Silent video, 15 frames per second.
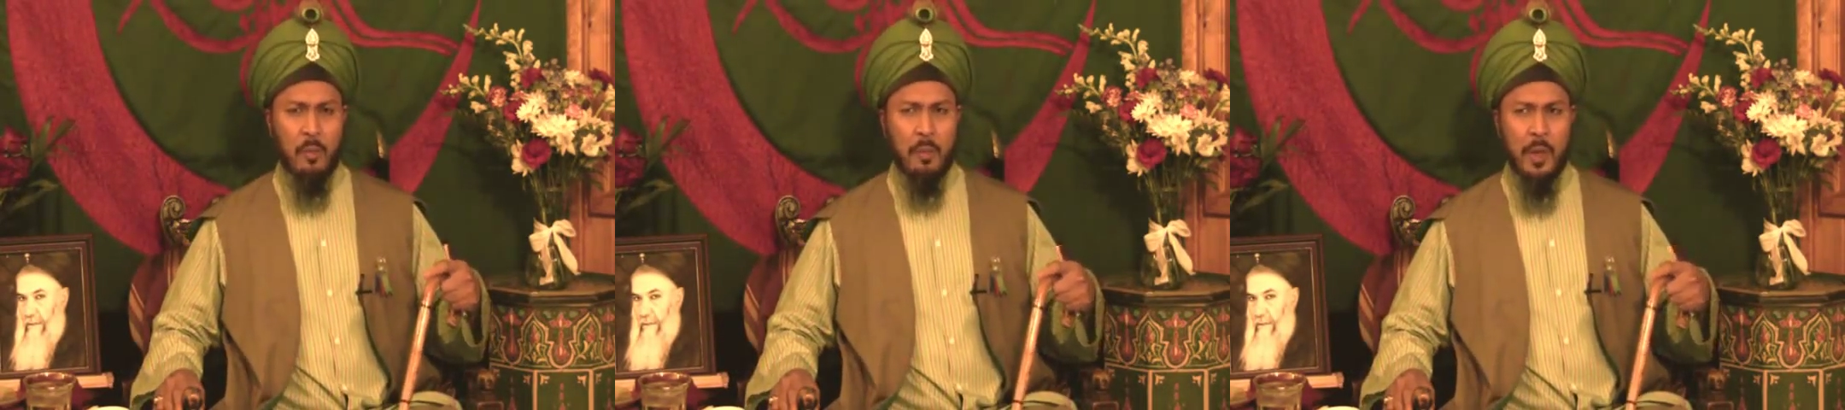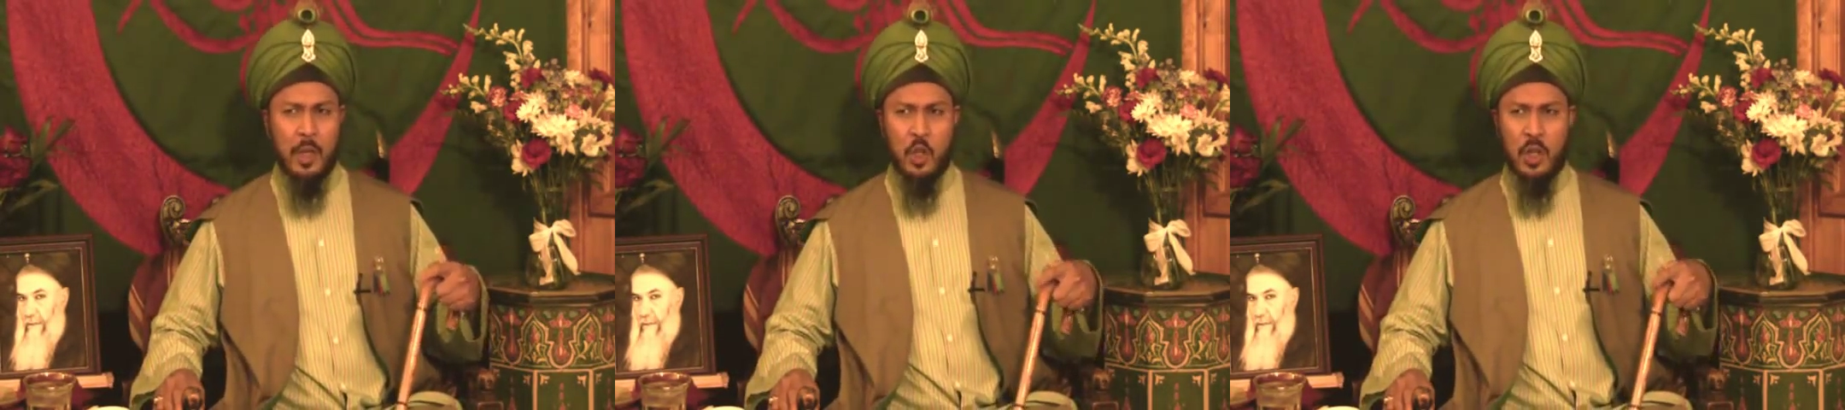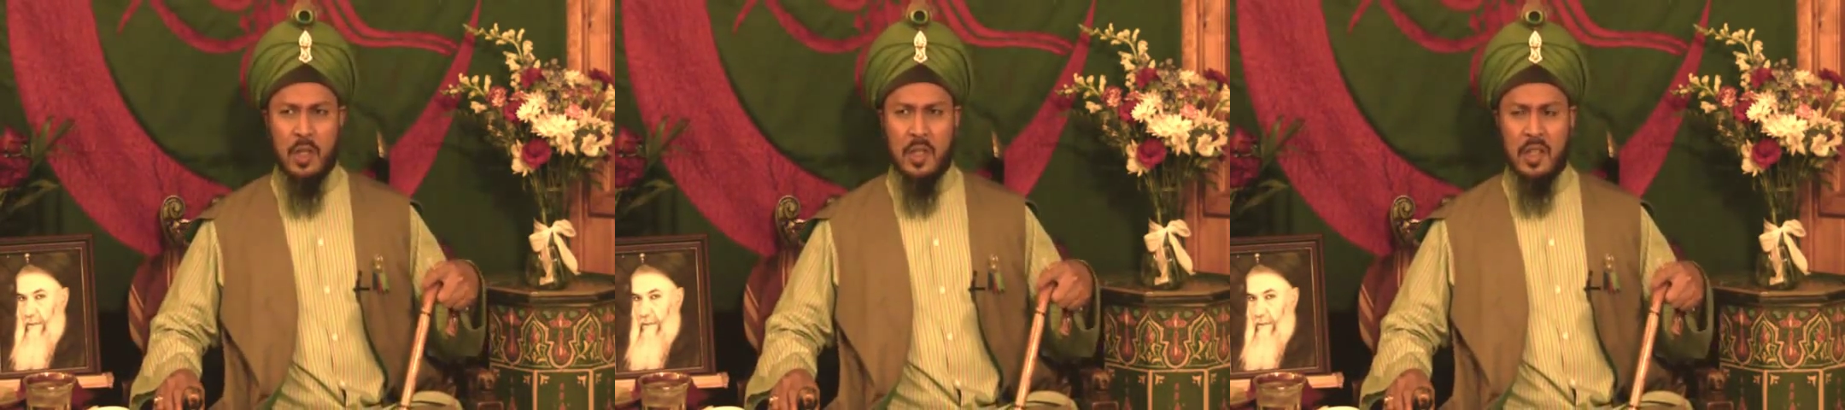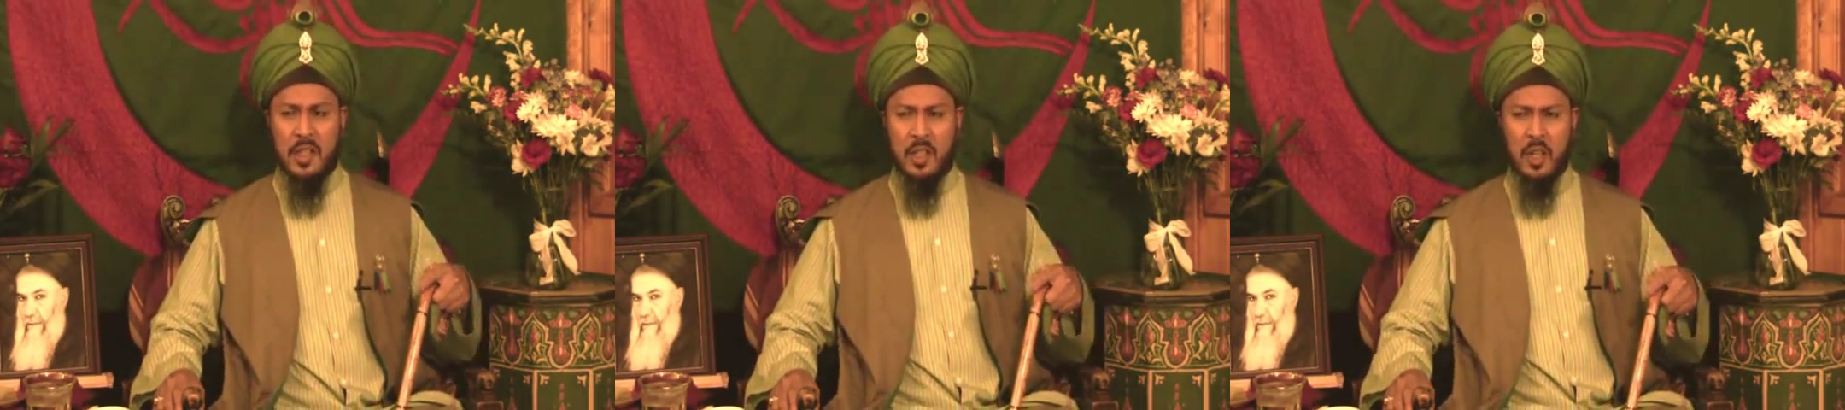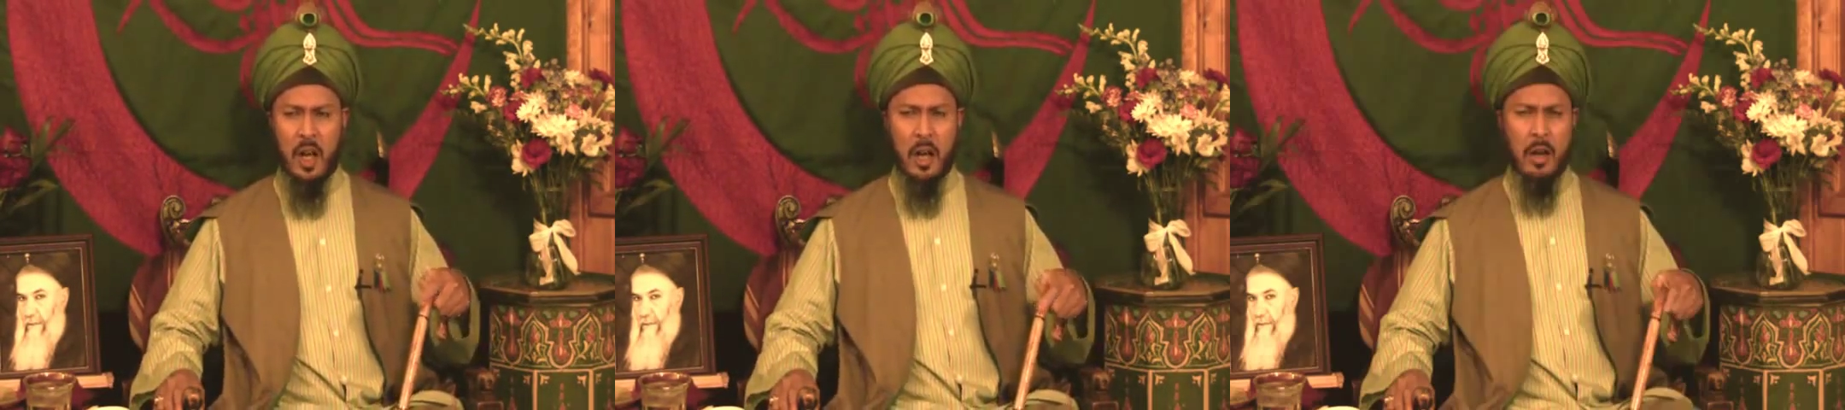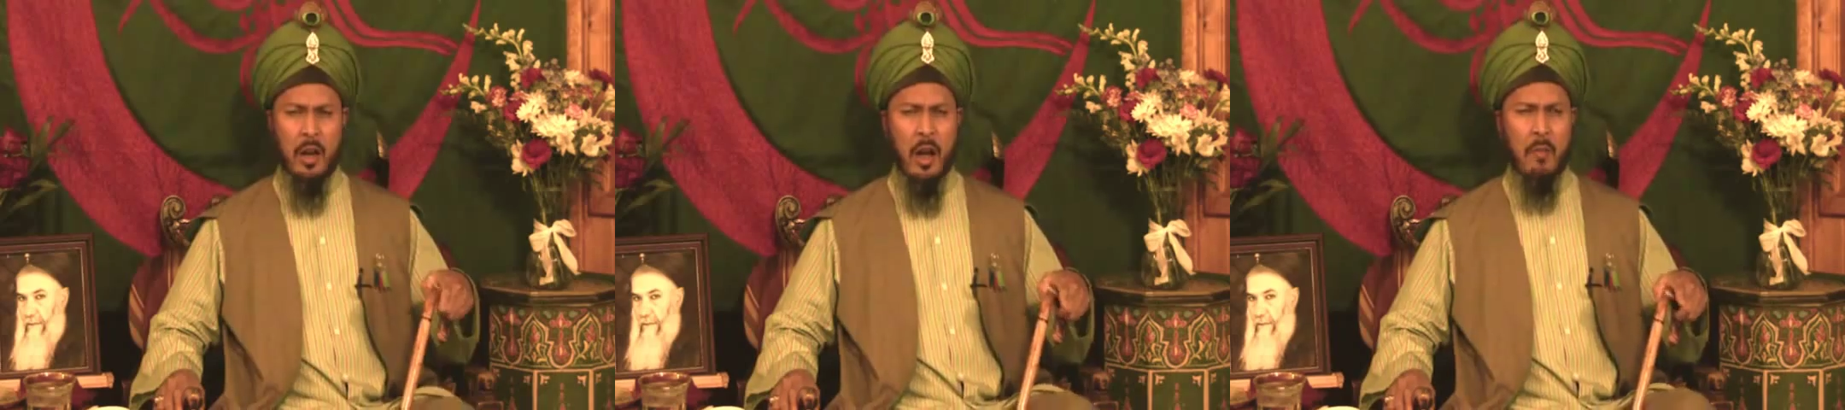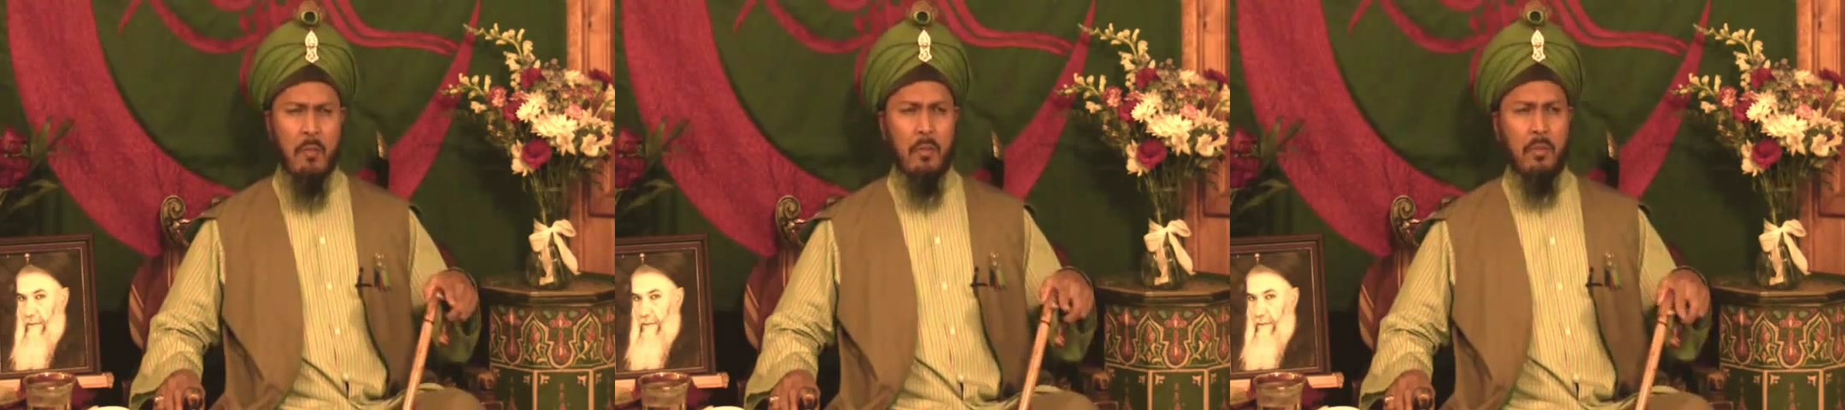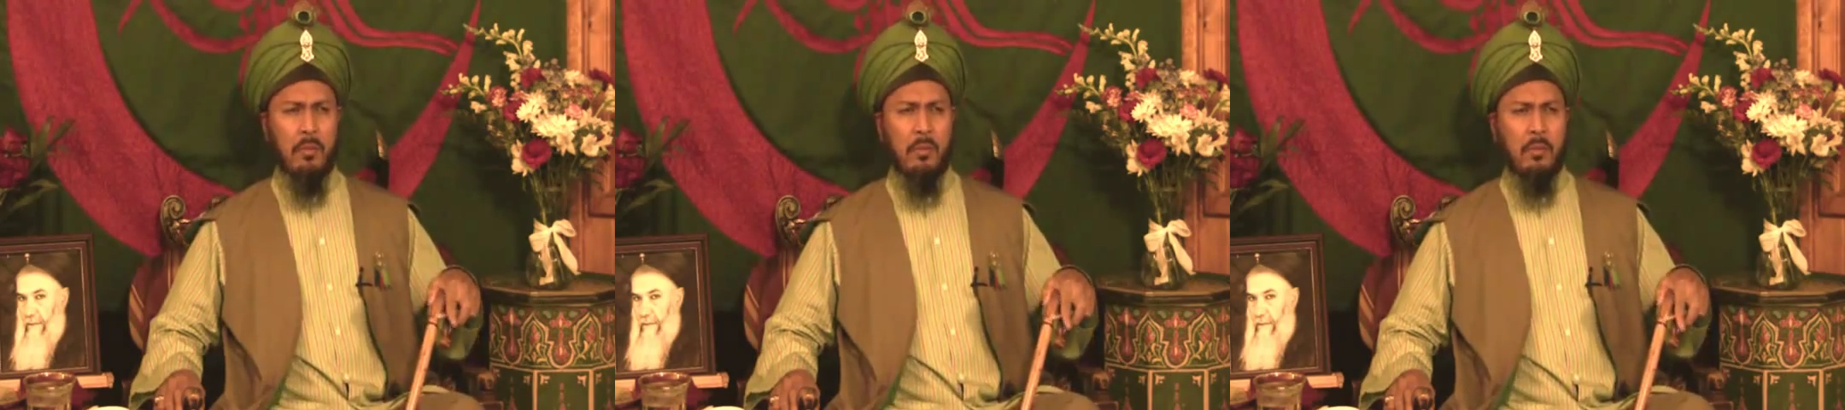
pictures, it is haram.